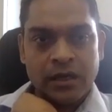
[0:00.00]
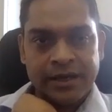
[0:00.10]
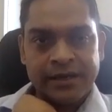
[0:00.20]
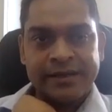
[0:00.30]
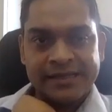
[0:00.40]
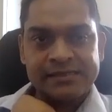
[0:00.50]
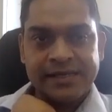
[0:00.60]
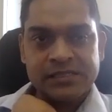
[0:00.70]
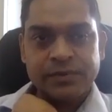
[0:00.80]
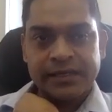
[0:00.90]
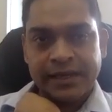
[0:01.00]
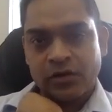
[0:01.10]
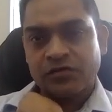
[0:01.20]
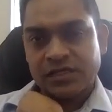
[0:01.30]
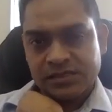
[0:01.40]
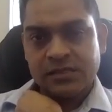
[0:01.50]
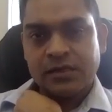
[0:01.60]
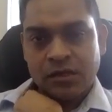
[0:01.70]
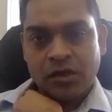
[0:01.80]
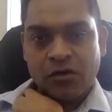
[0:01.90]
in 10 states by the end of this
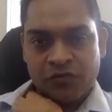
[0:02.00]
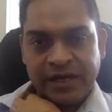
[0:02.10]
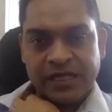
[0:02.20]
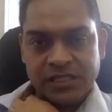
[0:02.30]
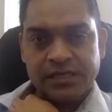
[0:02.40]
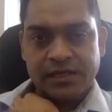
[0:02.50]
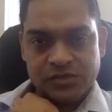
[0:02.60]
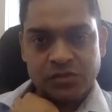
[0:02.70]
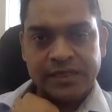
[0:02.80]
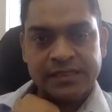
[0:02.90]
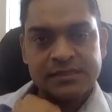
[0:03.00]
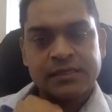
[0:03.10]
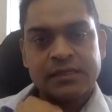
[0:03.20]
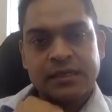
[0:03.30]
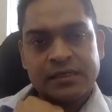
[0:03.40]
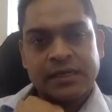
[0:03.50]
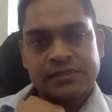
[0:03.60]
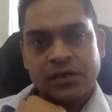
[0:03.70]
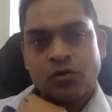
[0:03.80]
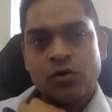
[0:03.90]
financial year. So
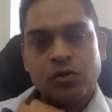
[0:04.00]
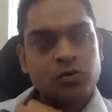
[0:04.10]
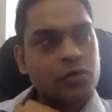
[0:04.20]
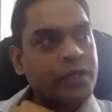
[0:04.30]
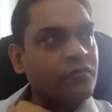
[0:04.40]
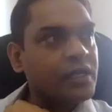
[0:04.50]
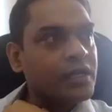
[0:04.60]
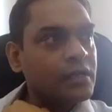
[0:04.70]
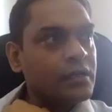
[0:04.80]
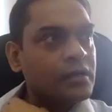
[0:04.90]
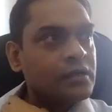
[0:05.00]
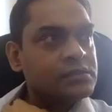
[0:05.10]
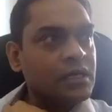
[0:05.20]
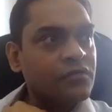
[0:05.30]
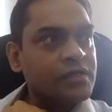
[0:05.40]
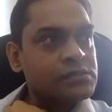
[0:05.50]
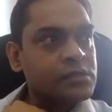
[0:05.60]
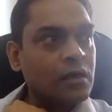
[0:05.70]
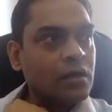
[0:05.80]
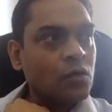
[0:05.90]
that's our goal. Today we service
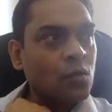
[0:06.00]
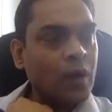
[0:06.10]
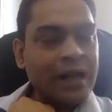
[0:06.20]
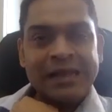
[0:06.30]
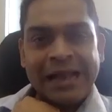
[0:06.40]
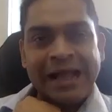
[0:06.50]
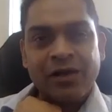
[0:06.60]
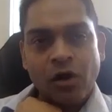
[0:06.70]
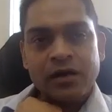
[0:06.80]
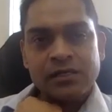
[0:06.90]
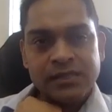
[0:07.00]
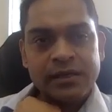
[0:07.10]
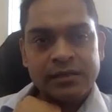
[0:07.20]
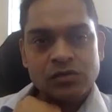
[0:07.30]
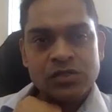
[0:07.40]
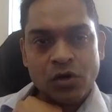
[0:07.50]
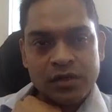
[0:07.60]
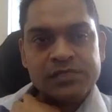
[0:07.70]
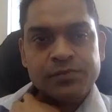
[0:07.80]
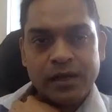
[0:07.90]
1 lakh orders, 100,000
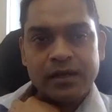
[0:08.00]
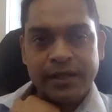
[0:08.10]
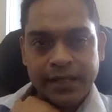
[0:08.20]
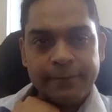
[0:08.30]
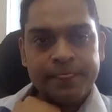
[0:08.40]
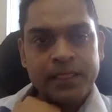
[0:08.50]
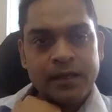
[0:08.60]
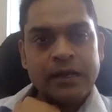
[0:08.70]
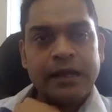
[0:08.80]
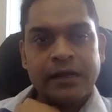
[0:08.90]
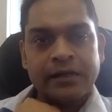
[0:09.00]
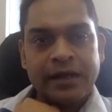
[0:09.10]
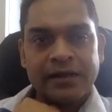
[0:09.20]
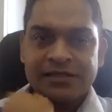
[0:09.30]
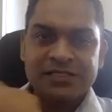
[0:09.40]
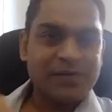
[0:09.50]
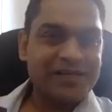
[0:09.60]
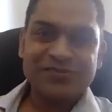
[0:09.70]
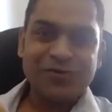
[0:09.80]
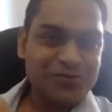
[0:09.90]
orders per day. And this
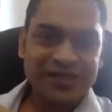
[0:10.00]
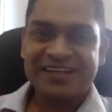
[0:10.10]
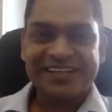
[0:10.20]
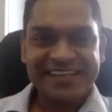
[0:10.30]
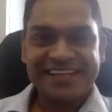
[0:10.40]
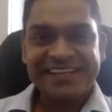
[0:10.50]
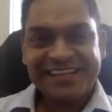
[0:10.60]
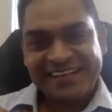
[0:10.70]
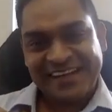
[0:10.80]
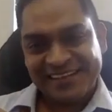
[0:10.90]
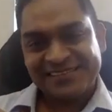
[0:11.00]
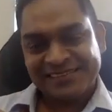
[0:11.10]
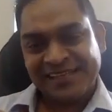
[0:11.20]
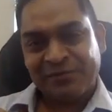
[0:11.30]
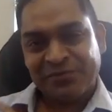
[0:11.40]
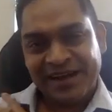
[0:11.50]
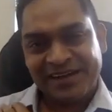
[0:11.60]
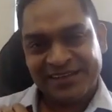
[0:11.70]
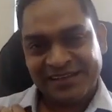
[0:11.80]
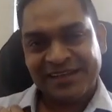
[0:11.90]
space is also increasing at the same
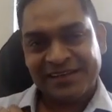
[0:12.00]
rate, like a